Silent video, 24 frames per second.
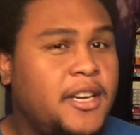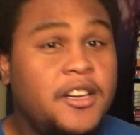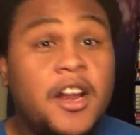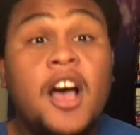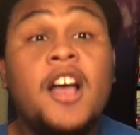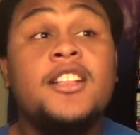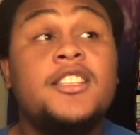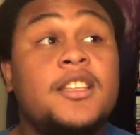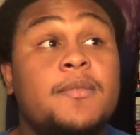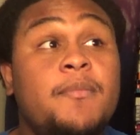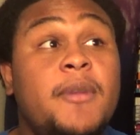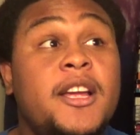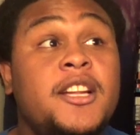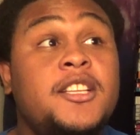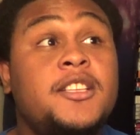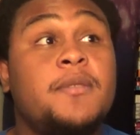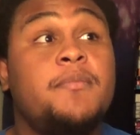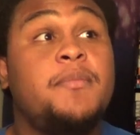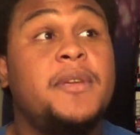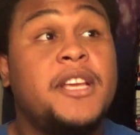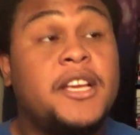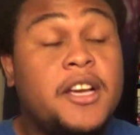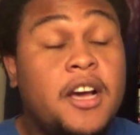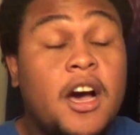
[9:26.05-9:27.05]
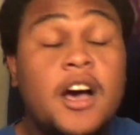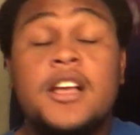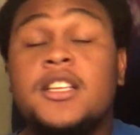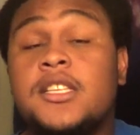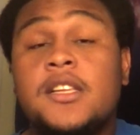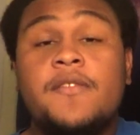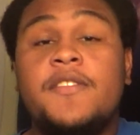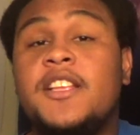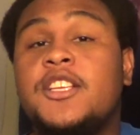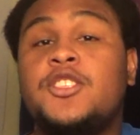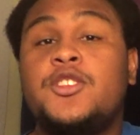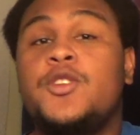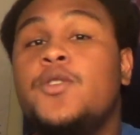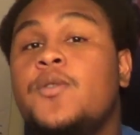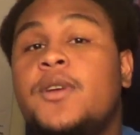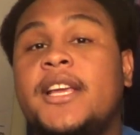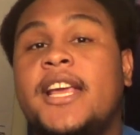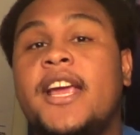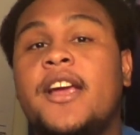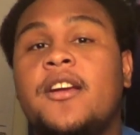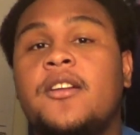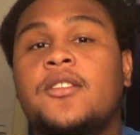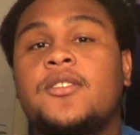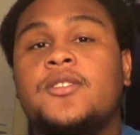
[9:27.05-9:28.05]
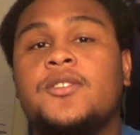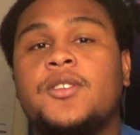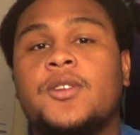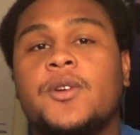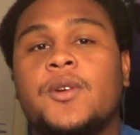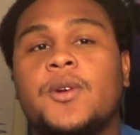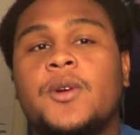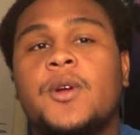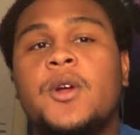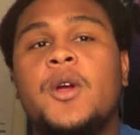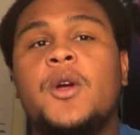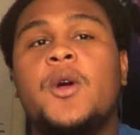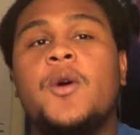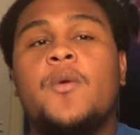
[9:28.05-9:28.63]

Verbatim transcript: Not to mention, because of this new character,